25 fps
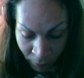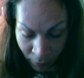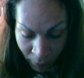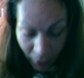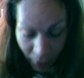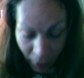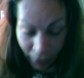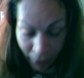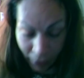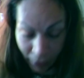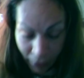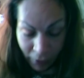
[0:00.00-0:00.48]

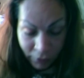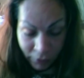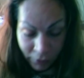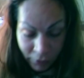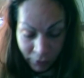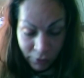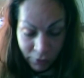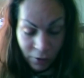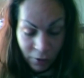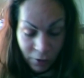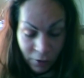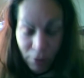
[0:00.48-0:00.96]
I
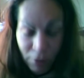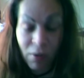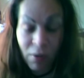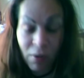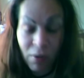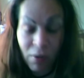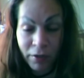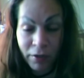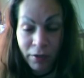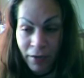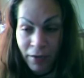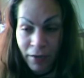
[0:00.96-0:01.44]
just don't know
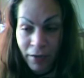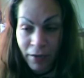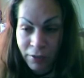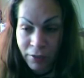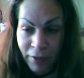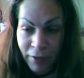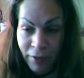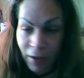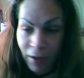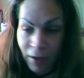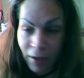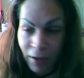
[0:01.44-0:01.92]
what
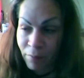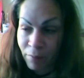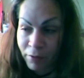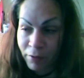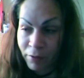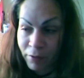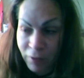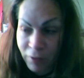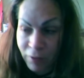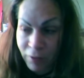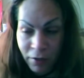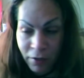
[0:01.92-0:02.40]
actually
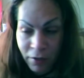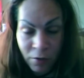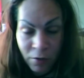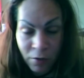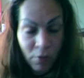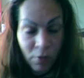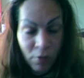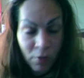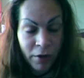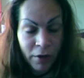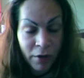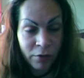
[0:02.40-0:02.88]
happened. I don't know
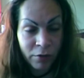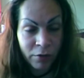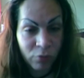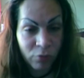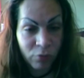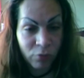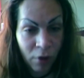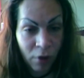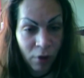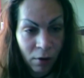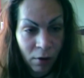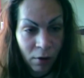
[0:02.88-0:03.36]
why I did
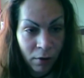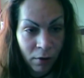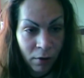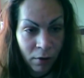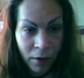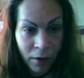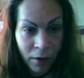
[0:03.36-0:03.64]
wrong.